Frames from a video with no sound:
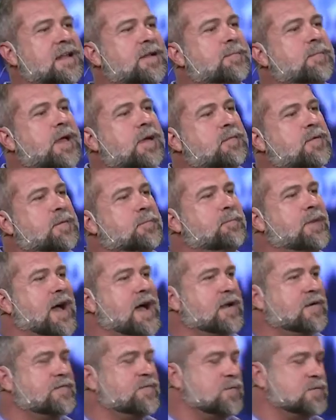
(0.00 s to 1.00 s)
to be able to
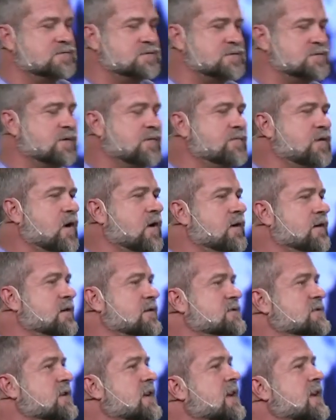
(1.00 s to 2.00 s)
battle forces of
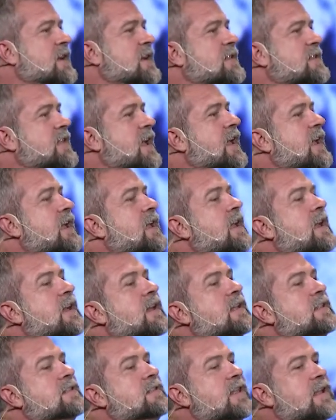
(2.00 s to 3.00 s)
darkness. They
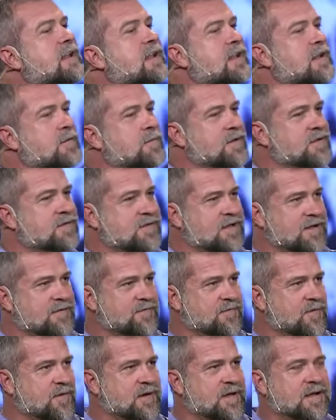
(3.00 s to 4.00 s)
need to be set
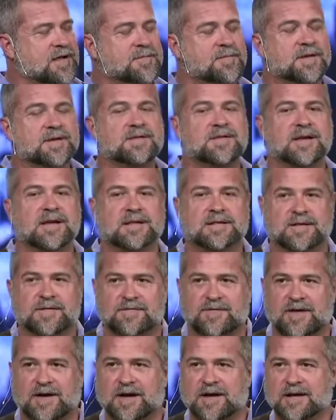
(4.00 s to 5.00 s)
free and be
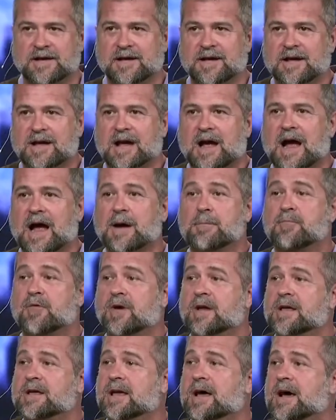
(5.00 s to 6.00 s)
sanctified. I
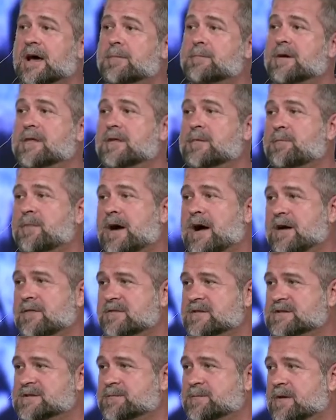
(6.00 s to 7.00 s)
pray, God, by the power of
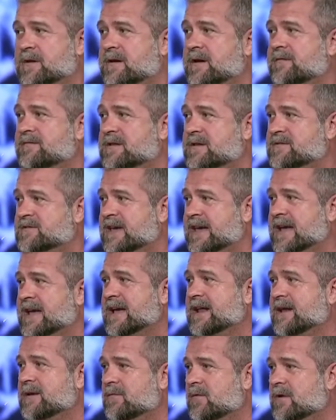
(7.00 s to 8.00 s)
your spirit, if there's
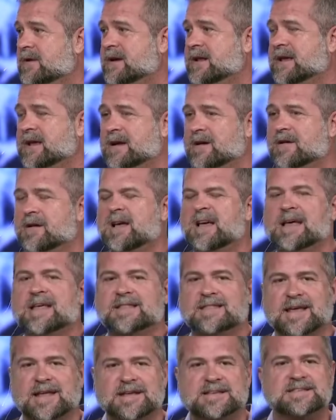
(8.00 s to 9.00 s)
anyone here
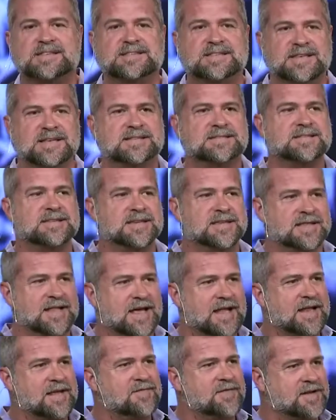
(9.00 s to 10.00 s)
that is sensing
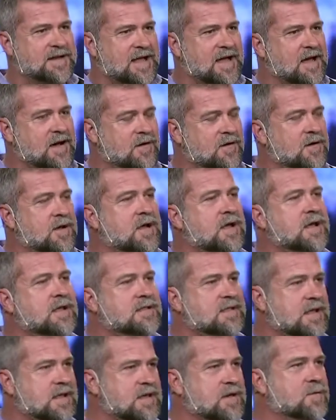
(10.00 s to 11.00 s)
that even now,
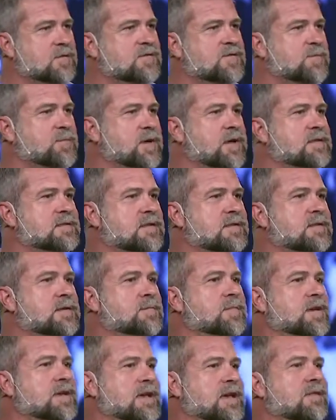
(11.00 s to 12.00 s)
that you would speak to
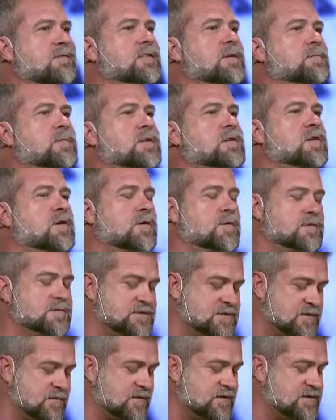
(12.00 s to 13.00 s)
them and give them the
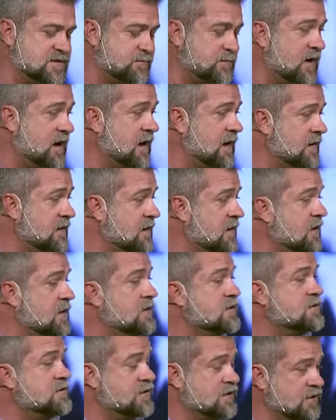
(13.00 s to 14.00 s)
courage to respond
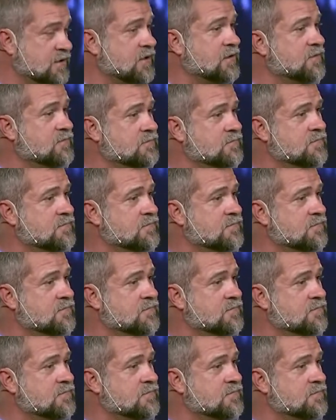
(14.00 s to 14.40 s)
to you.